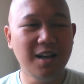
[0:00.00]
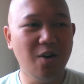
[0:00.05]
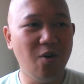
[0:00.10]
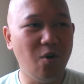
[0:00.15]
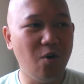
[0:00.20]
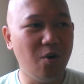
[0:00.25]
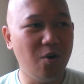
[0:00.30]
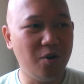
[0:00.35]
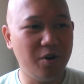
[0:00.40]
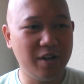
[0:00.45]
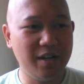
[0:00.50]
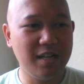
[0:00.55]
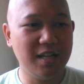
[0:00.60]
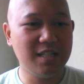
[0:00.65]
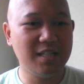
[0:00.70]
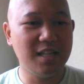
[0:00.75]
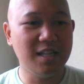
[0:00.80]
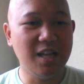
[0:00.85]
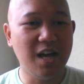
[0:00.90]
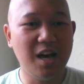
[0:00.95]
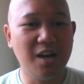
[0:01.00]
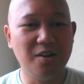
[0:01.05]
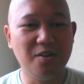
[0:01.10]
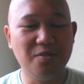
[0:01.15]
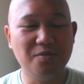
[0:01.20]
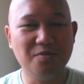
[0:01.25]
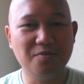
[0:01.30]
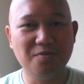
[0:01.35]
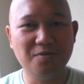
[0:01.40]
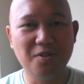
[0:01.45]
or he does a lot
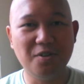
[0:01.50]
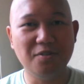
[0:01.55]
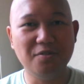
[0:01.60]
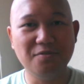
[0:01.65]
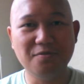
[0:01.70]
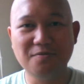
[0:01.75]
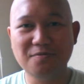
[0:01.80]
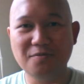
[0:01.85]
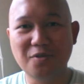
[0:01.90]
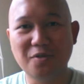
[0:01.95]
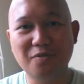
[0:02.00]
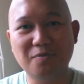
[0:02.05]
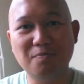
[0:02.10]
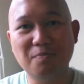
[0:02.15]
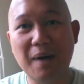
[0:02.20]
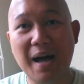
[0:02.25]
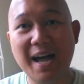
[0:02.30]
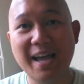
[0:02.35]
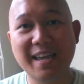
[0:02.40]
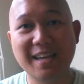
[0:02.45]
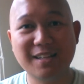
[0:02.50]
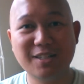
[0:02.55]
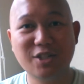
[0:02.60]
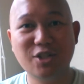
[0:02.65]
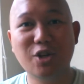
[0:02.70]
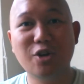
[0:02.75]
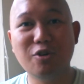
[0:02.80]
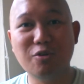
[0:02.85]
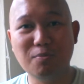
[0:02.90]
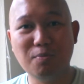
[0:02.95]
of buying
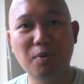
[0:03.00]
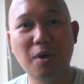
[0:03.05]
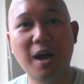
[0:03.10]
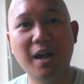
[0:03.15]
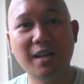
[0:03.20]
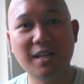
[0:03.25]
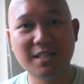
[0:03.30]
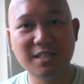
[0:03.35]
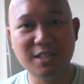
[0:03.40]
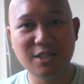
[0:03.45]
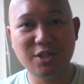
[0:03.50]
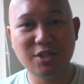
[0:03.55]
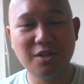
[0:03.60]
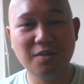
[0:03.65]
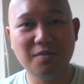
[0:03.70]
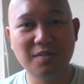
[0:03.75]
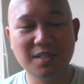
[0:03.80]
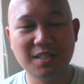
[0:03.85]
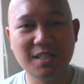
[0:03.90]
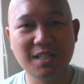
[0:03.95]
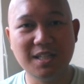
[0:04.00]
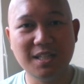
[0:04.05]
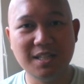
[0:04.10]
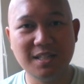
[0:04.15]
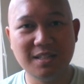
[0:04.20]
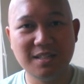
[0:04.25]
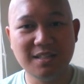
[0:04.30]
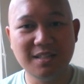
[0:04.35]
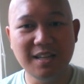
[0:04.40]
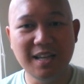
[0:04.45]
certain products and
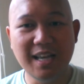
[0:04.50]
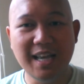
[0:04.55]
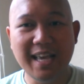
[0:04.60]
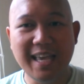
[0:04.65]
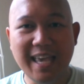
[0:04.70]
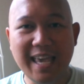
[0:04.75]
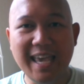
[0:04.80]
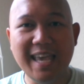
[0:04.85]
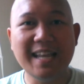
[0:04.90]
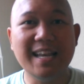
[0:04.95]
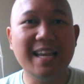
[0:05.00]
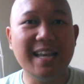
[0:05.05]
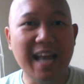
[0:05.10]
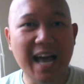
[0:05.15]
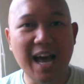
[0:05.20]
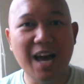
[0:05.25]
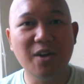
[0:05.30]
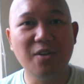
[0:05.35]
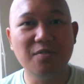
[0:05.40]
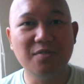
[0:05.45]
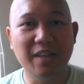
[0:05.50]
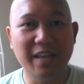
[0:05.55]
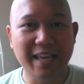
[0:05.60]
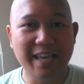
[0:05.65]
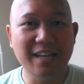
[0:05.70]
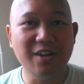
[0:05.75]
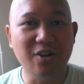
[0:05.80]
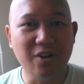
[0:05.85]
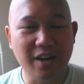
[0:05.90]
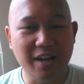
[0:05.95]
services in and out of the
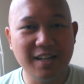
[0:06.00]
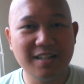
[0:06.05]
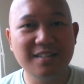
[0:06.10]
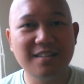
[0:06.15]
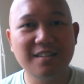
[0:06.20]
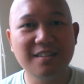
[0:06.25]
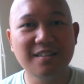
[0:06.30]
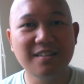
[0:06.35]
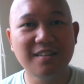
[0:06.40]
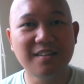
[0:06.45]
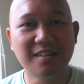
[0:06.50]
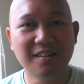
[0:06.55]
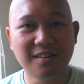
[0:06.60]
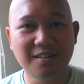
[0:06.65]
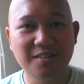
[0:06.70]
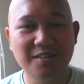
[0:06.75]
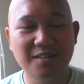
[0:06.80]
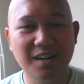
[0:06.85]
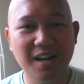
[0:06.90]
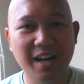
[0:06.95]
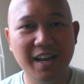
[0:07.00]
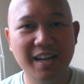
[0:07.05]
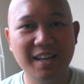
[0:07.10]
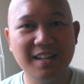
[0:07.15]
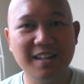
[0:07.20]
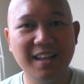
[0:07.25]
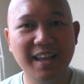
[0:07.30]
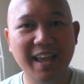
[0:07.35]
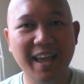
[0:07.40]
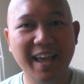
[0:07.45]
internet,
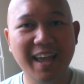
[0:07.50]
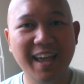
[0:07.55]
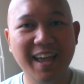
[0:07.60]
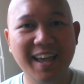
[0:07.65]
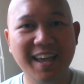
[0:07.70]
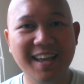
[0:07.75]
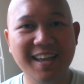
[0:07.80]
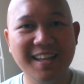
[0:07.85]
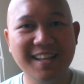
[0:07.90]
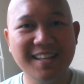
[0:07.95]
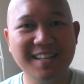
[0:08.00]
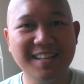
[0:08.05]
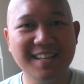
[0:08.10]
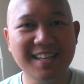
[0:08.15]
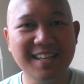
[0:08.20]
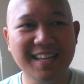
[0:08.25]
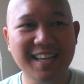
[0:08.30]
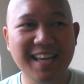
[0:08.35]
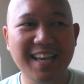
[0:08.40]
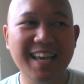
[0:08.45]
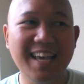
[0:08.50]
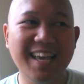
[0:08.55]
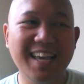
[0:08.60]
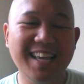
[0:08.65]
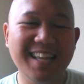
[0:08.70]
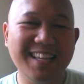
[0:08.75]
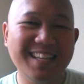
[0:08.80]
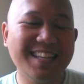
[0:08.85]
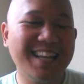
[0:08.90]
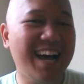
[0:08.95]
right? And
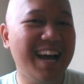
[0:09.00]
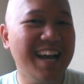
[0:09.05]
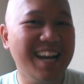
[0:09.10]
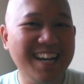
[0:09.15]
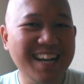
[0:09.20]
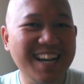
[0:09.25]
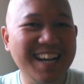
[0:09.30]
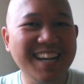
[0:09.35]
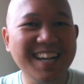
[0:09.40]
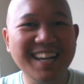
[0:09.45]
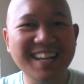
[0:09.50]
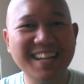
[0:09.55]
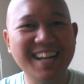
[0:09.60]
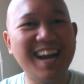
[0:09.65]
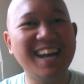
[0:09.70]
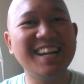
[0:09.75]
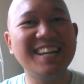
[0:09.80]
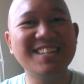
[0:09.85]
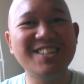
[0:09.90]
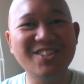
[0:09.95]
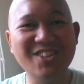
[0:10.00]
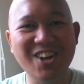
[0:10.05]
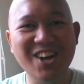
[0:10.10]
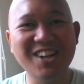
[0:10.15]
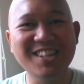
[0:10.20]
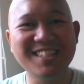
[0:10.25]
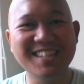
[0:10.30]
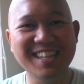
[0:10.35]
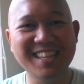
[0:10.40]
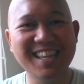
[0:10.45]
it kind of
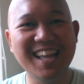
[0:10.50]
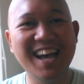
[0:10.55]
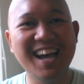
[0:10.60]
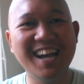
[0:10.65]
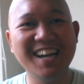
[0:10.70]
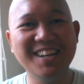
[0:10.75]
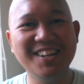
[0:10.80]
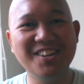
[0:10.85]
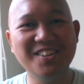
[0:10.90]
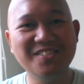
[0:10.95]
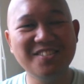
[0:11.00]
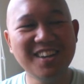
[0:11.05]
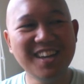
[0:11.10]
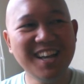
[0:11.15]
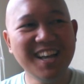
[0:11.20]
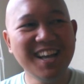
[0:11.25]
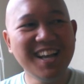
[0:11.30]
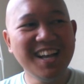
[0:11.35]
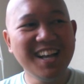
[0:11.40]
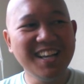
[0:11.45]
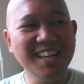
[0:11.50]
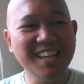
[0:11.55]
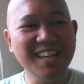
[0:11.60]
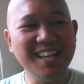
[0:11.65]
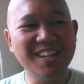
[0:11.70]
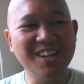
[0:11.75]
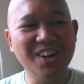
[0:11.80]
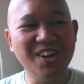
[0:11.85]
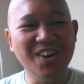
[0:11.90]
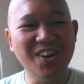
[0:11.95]
draws the line of
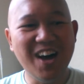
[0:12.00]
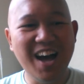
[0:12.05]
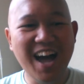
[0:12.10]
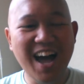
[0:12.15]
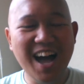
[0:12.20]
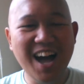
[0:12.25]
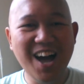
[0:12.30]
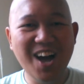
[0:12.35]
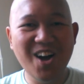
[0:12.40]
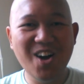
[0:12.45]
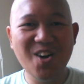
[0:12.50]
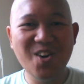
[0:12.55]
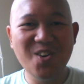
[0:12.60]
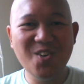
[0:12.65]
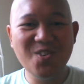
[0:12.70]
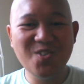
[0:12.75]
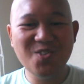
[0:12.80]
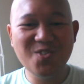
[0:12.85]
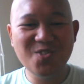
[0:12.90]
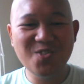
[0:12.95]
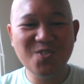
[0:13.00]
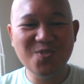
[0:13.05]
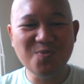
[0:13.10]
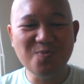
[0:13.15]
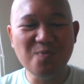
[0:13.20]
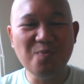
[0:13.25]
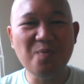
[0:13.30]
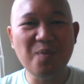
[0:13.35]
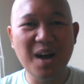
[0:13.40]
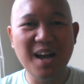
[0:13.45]
how
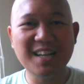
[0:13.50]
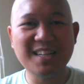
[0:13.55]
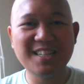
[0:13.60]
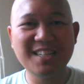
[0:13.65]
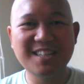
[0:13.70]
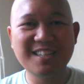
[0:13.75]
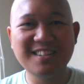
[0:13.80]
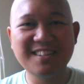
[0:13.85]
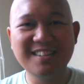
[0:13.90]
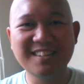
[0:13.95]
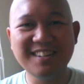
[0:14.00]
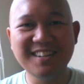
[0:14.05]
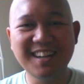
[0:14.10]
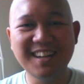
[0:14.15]
much